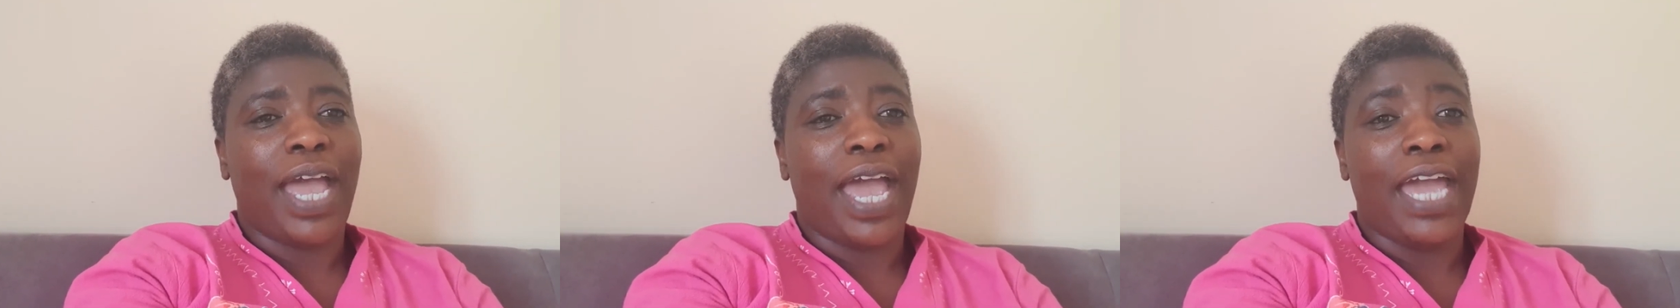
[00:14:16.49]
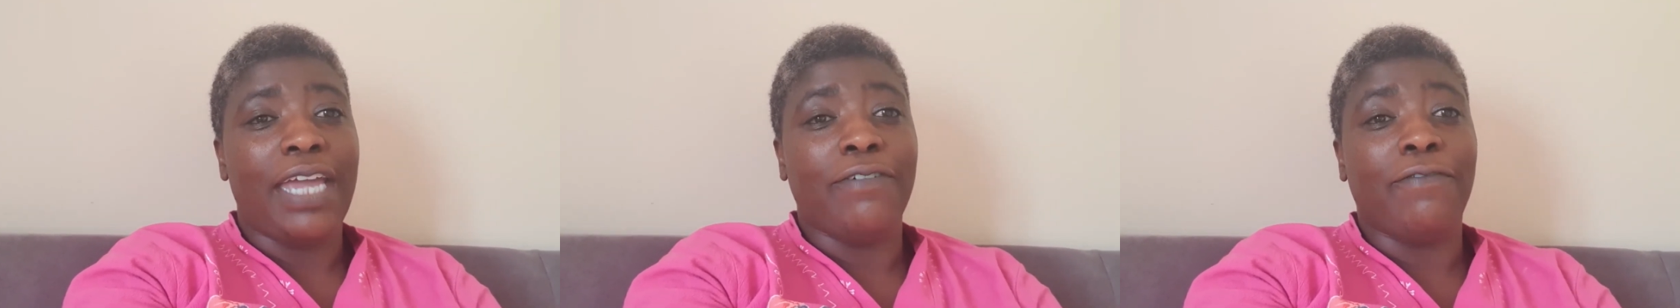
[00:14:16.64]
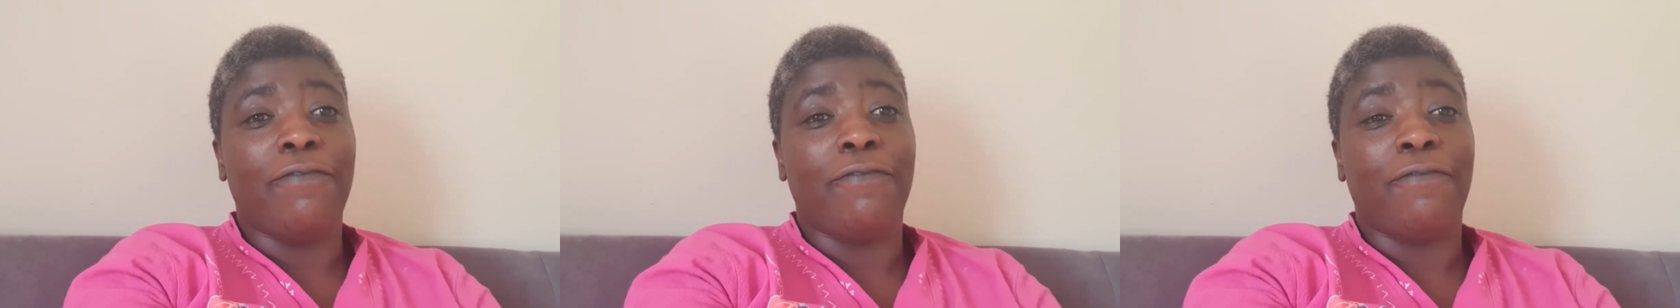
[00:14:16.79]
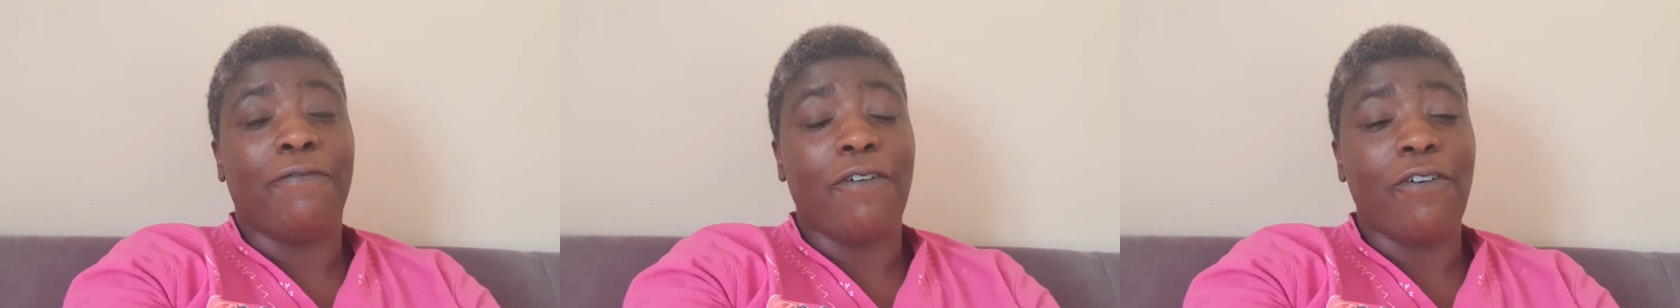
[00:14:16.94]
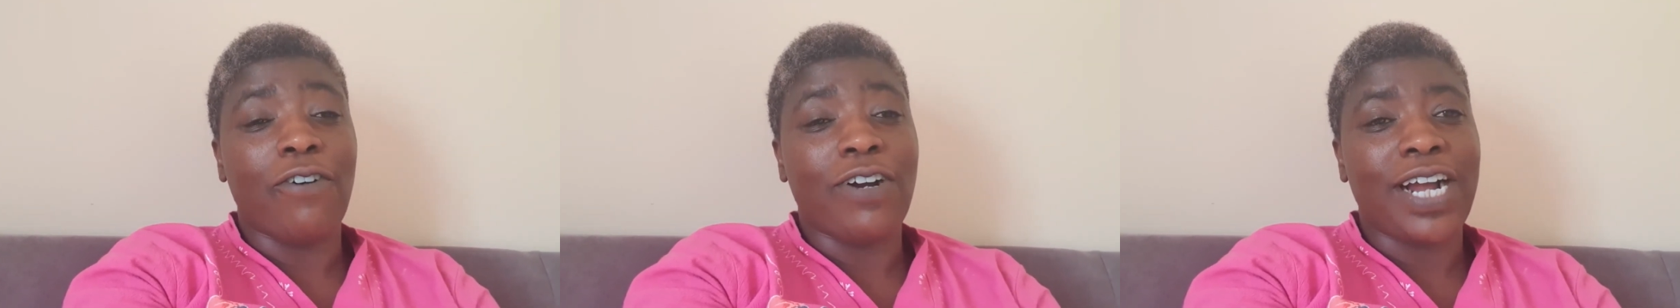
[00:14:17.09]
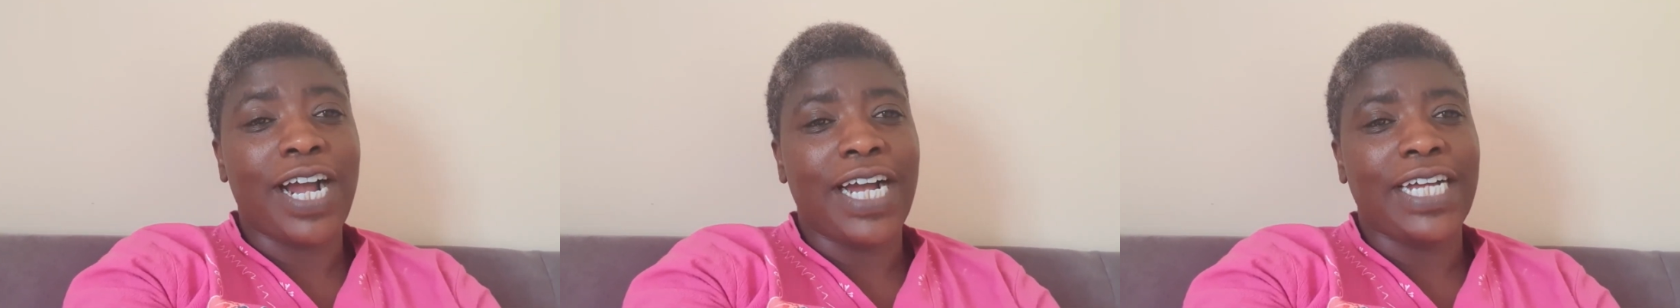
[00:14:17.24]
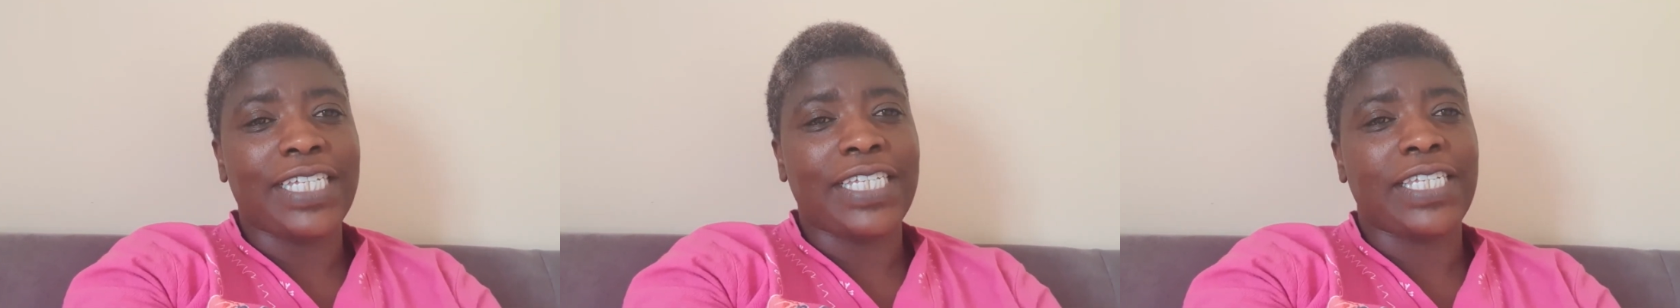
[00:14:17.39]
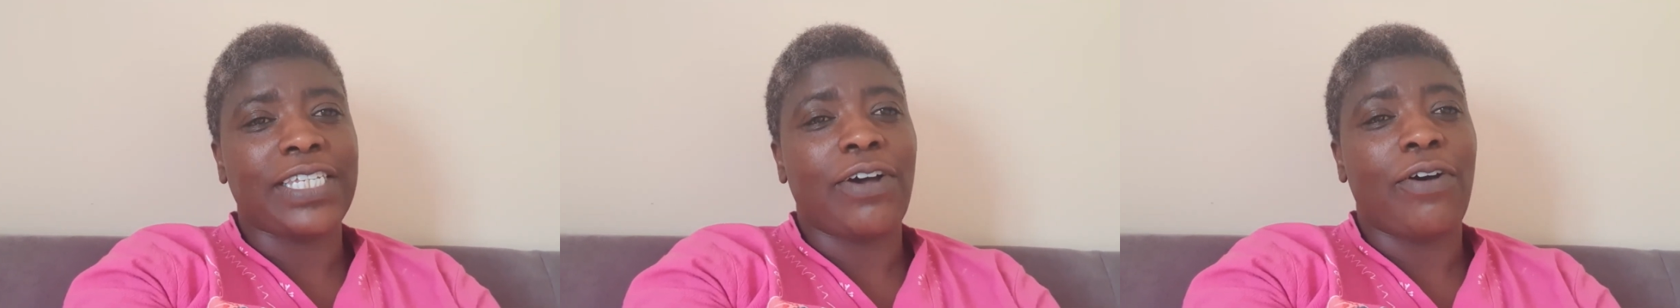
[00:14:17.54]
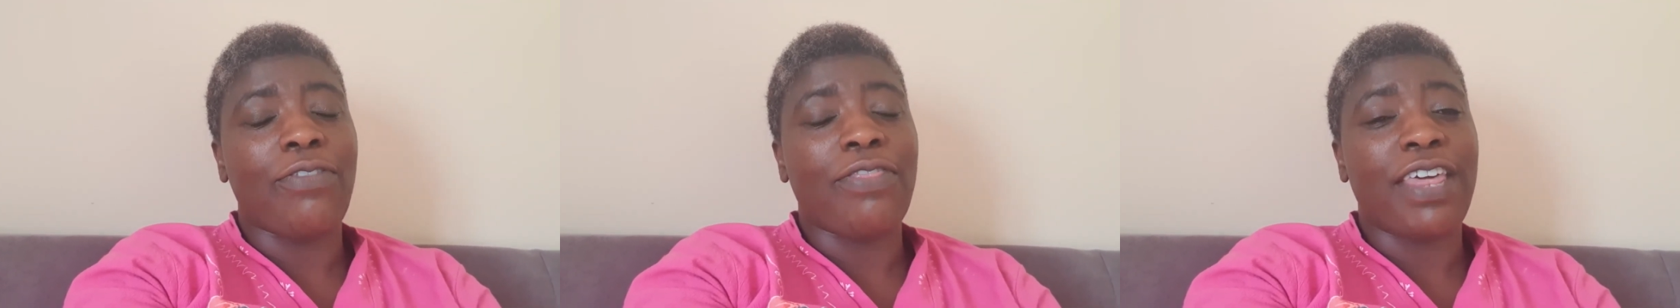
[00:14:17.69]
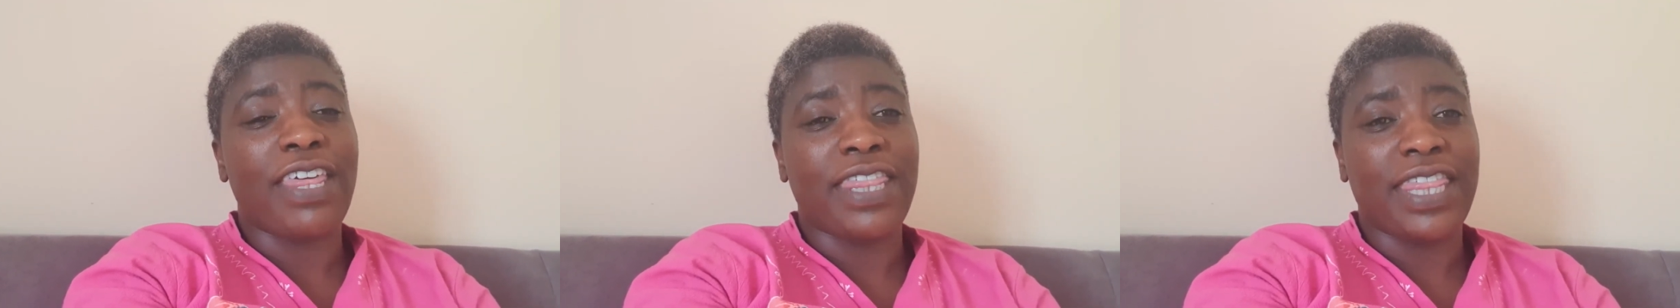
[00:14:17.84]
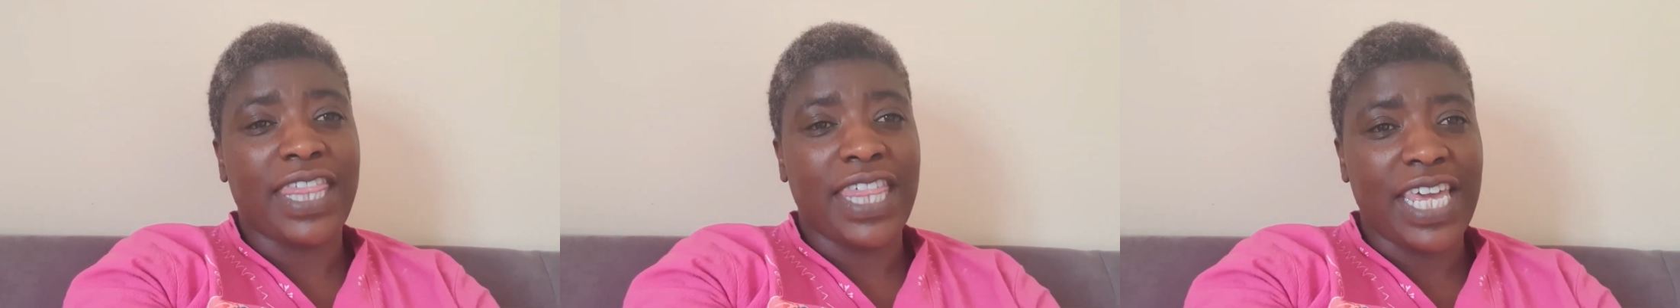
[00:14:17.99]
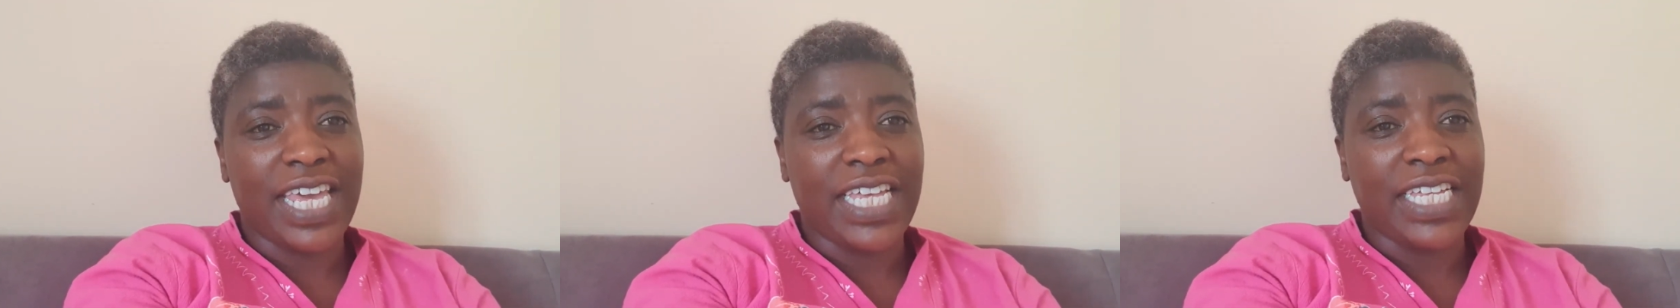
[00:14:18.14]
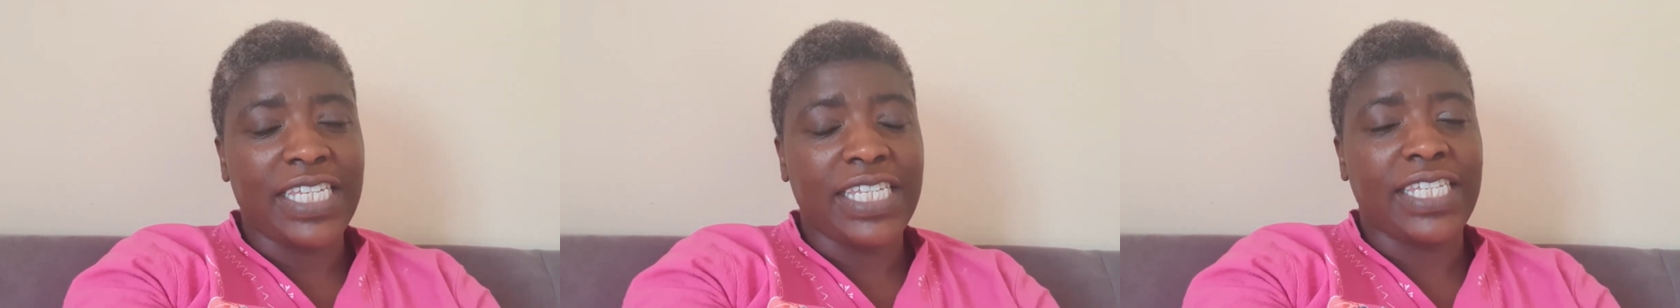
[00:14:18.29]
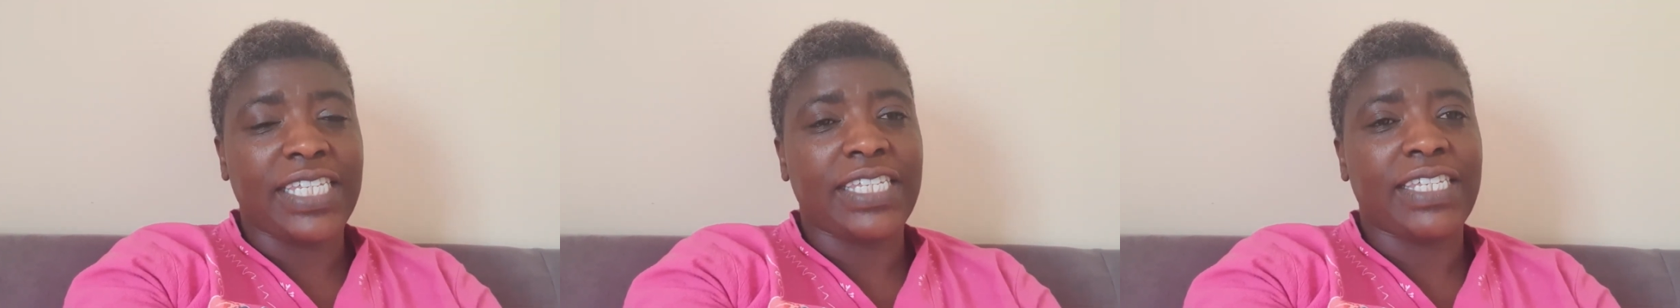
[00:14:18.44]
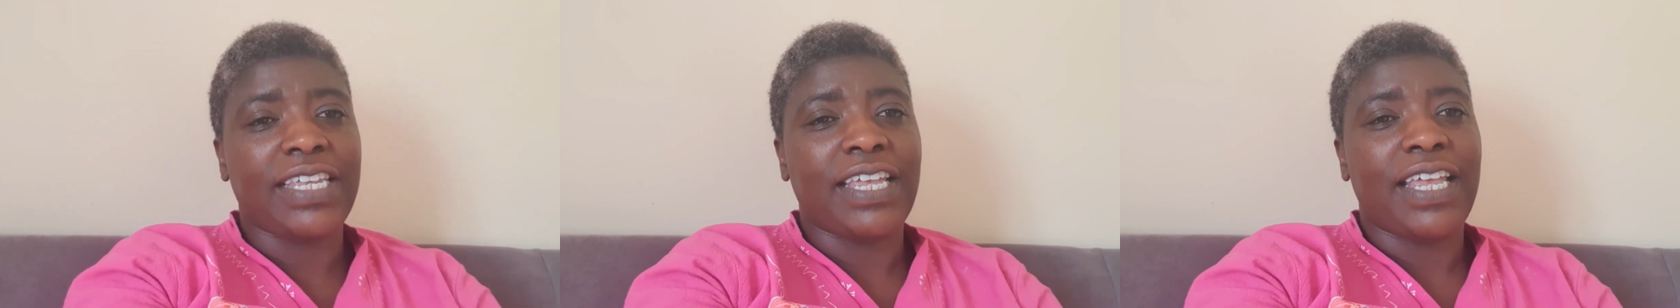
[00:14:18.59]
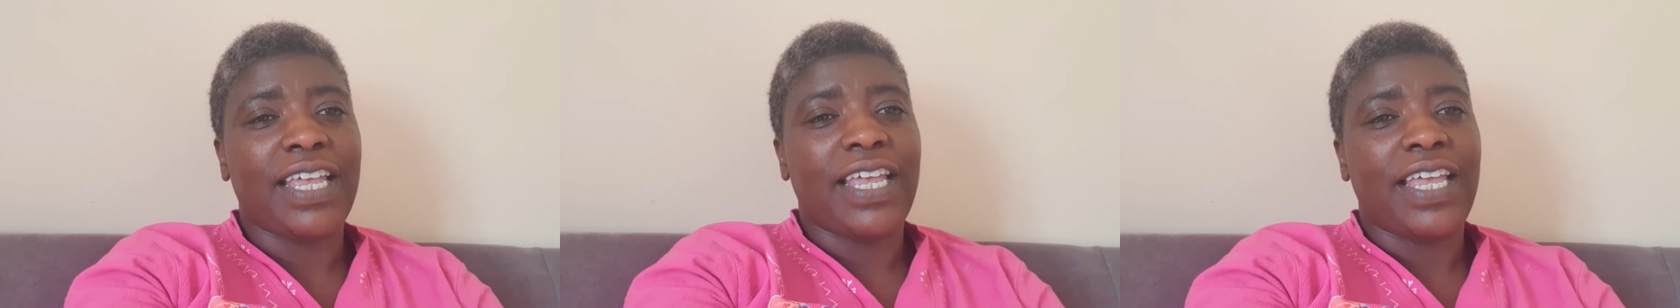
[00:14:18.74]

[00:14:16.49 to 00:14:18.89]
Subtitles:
and focus on the things